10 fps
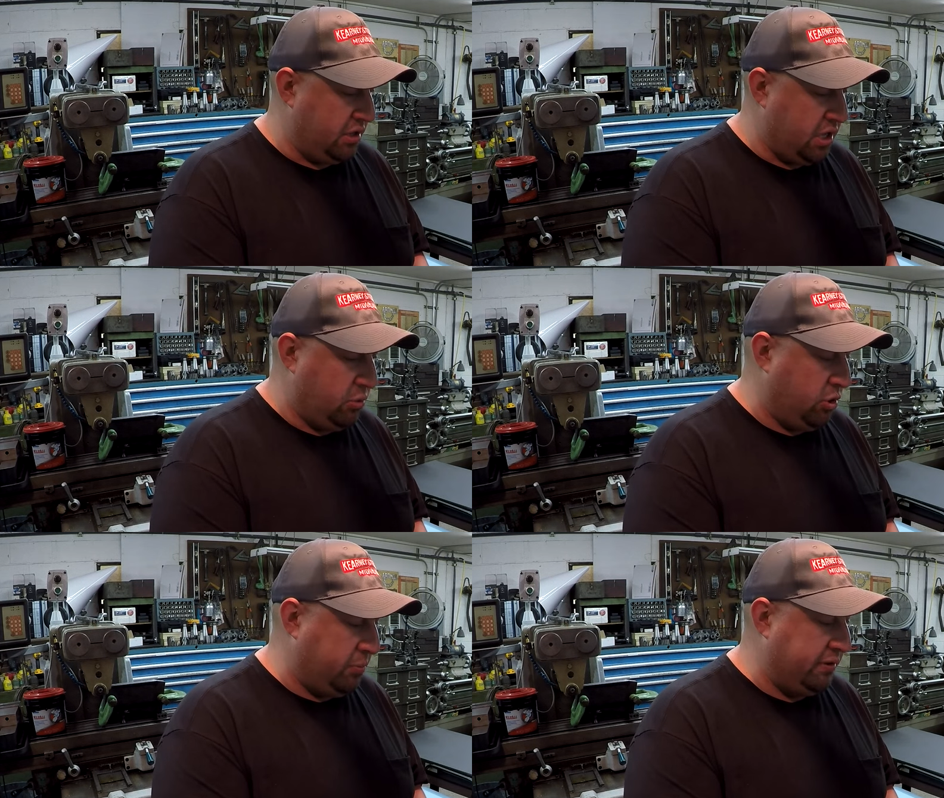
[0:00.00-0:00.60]
It
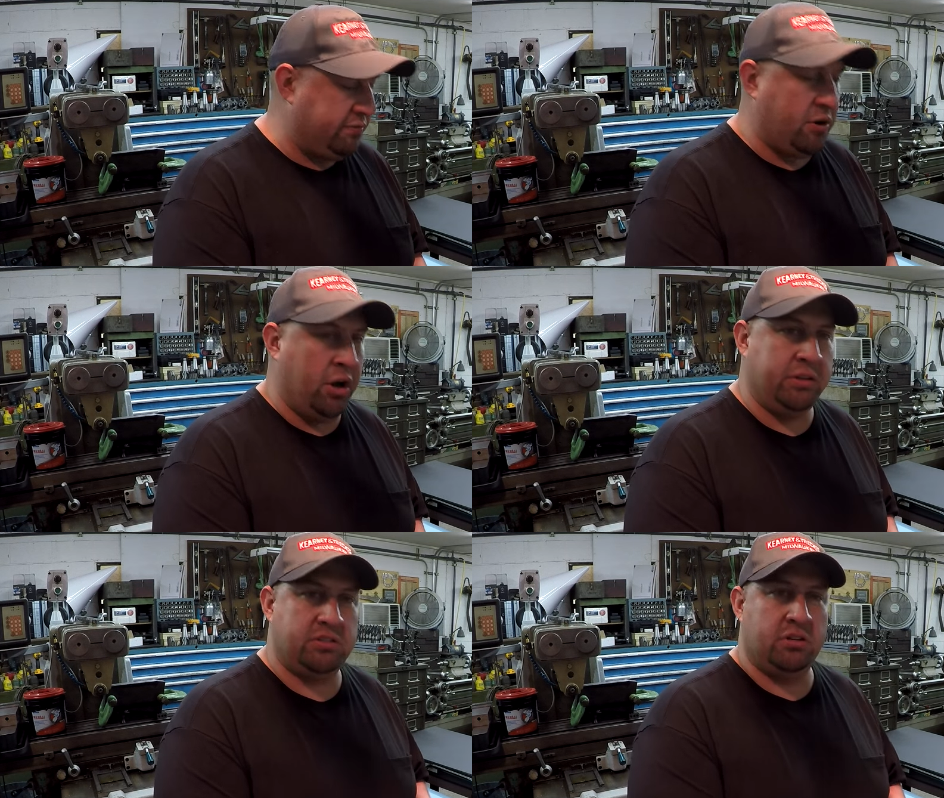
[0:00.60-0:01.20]
will be
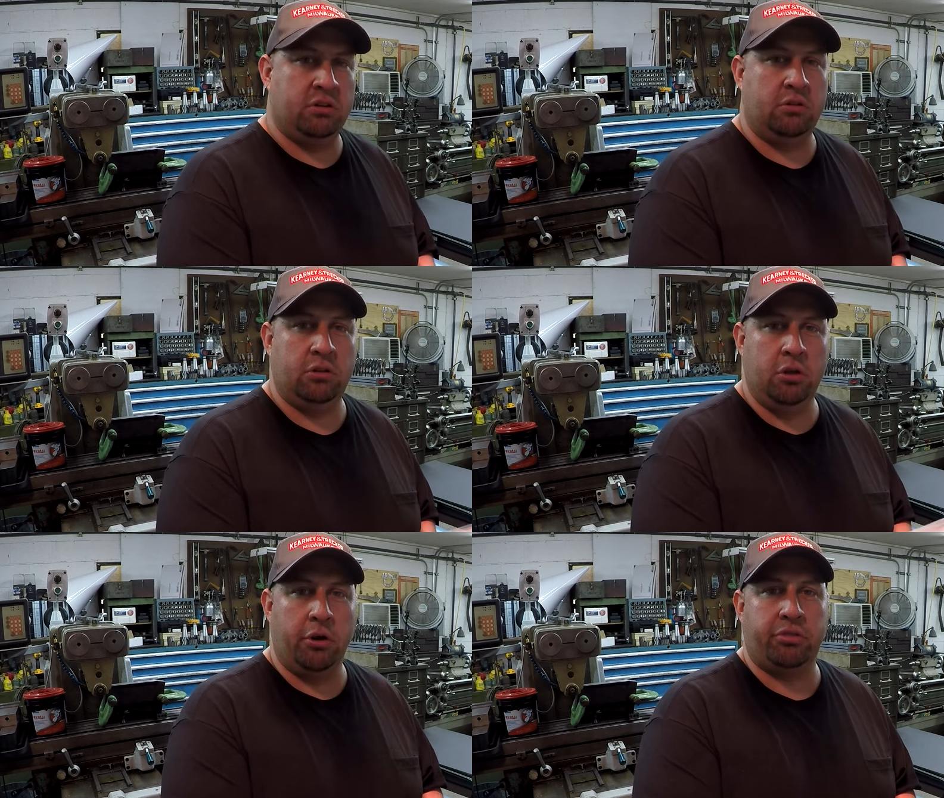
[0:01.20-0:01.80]
fun to
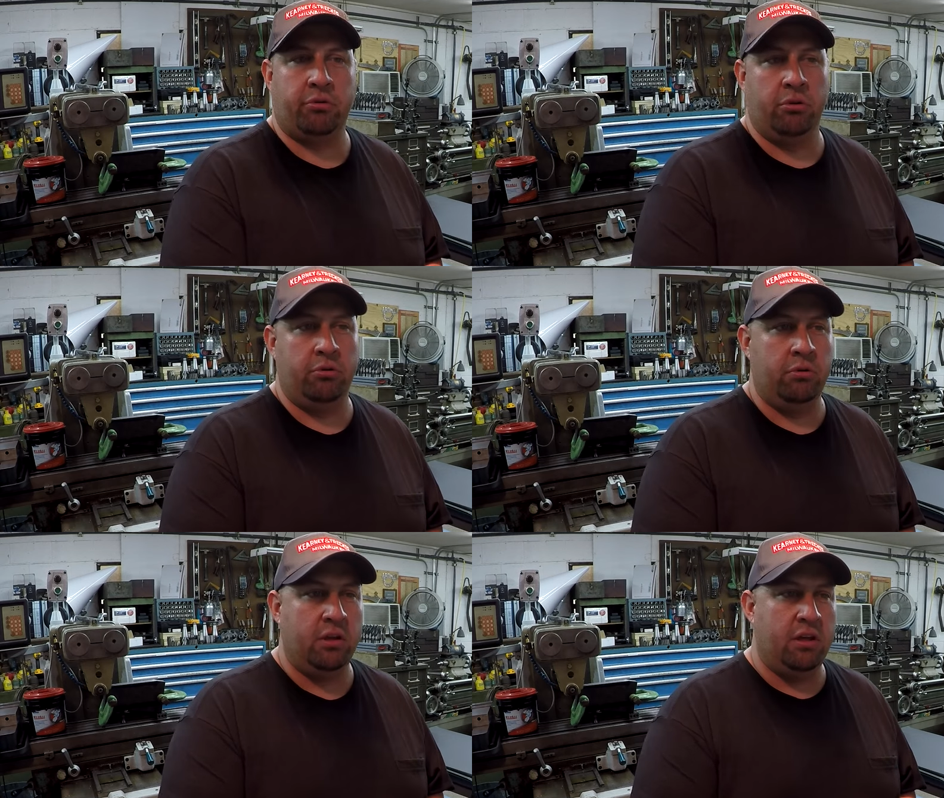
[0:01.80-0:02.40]
look through
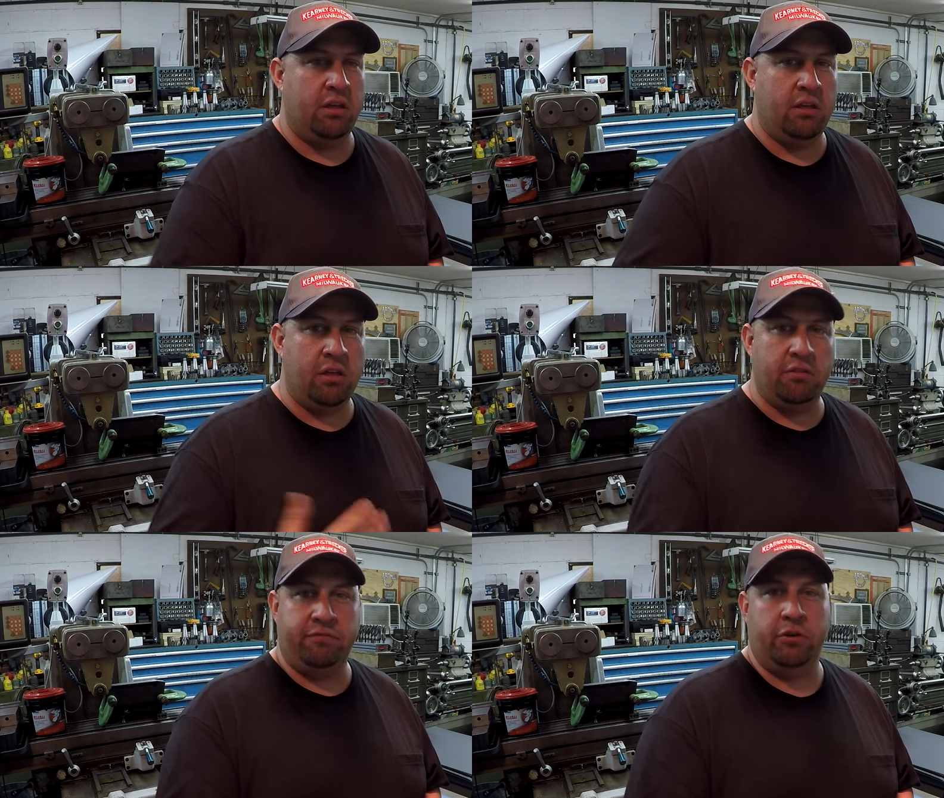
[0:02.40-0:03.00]

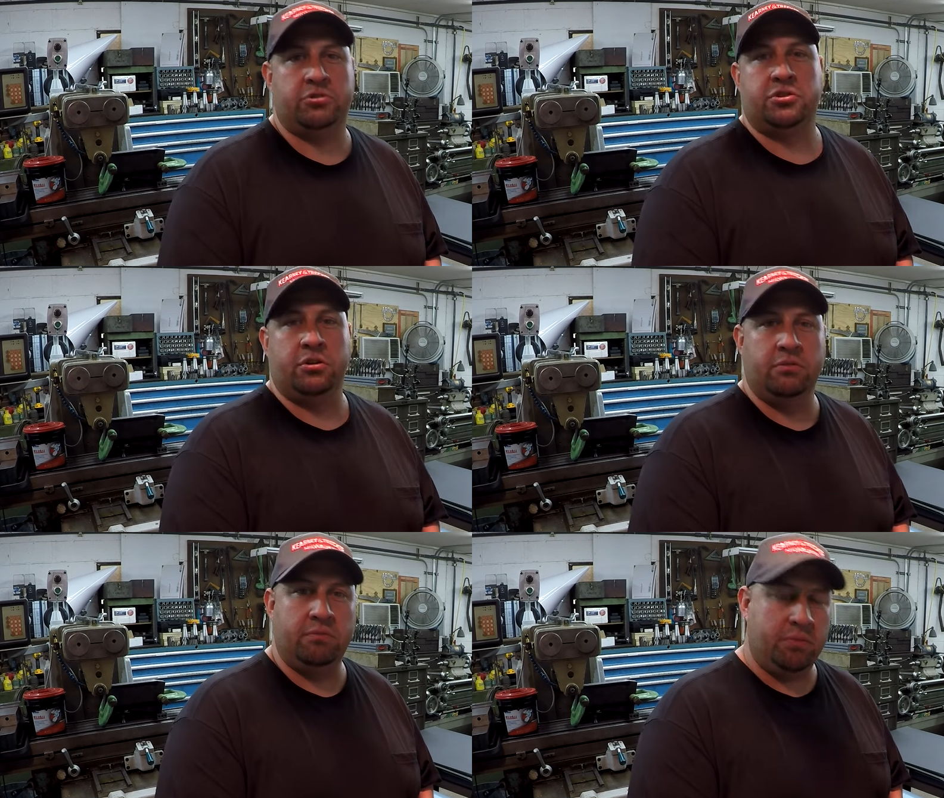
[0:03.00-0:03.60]
in the future,
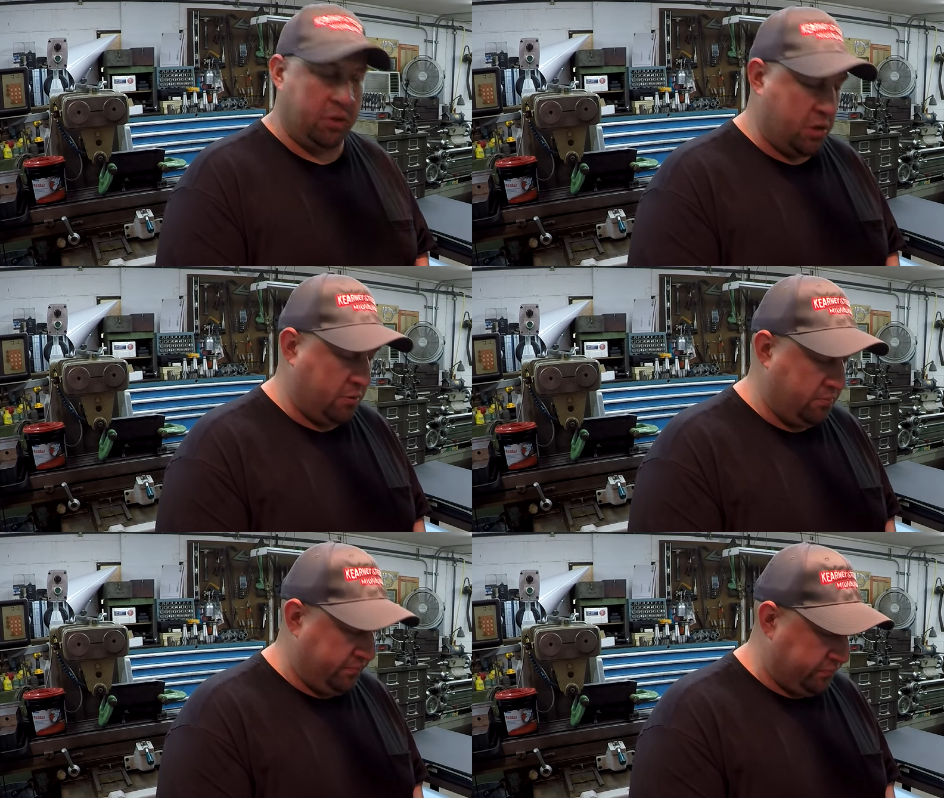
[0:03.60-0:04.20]
you know.
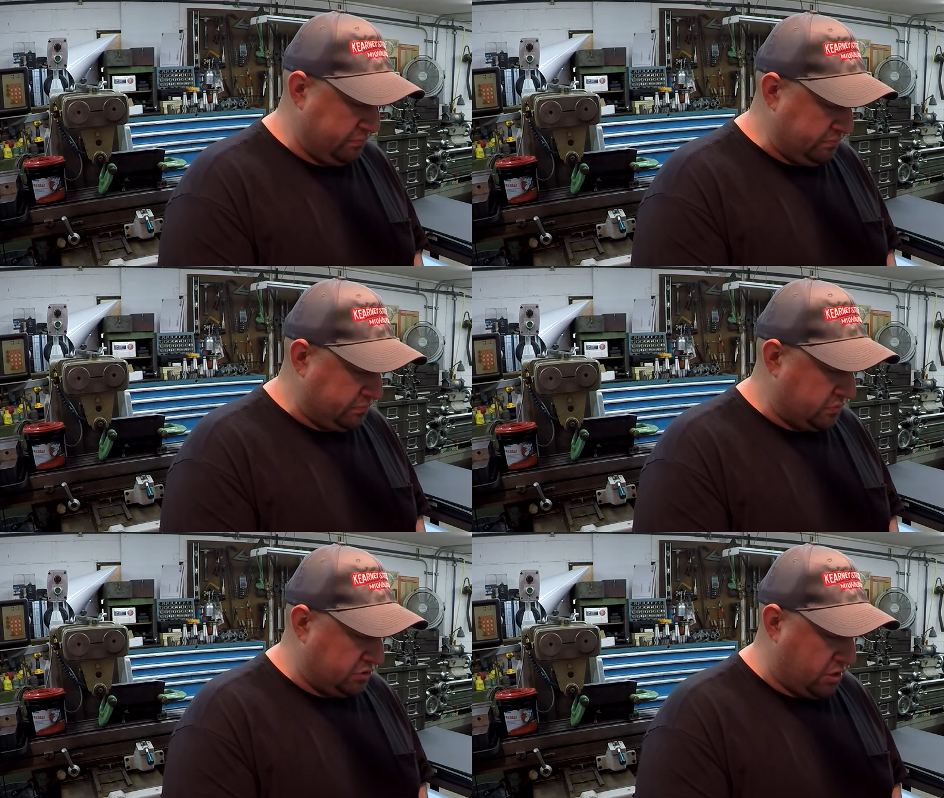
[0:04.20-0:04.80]

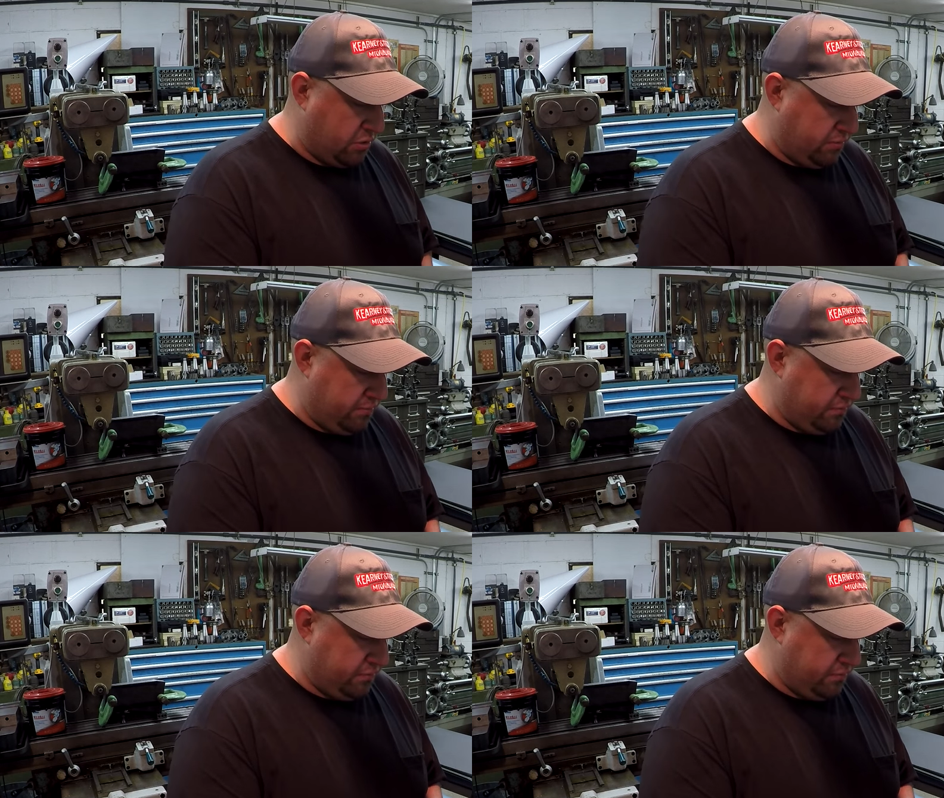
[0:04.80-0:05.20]
So